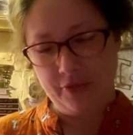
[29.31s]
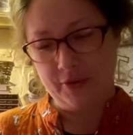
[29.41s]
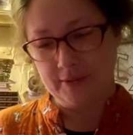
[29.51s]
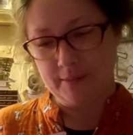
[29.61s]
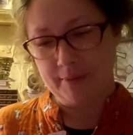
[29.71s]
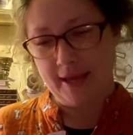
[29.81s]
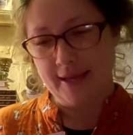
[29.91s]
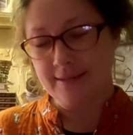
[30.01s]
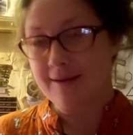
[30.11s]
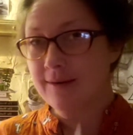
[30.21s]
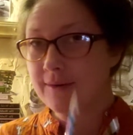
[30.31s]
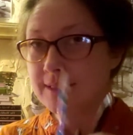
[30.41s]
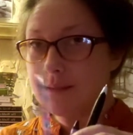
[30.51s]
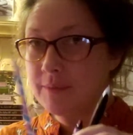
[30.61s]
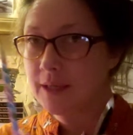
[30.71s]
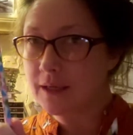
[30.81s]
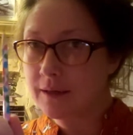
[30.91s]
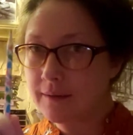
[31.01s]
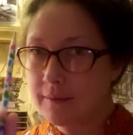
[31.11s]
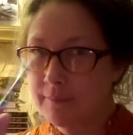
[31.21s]
Those supplies are going to be
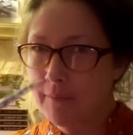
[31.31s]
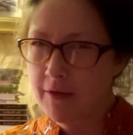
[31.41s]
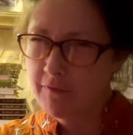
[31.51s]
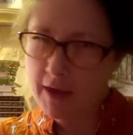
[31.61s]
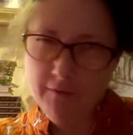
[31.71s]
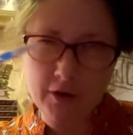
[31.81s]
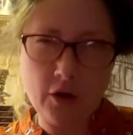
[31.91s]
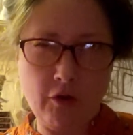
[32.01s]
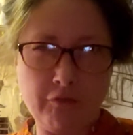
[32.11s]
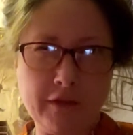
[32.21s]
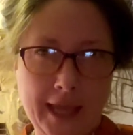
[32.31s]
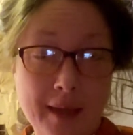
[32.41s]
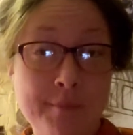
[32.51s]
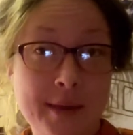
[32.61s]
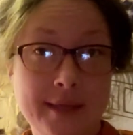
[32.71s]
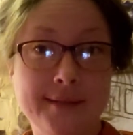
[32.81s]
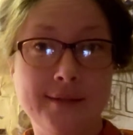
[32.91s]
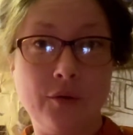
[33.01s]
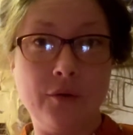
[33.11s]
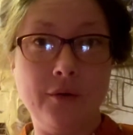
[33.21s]
my favorite, hopefully a
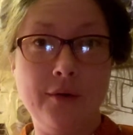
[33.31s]
pencil,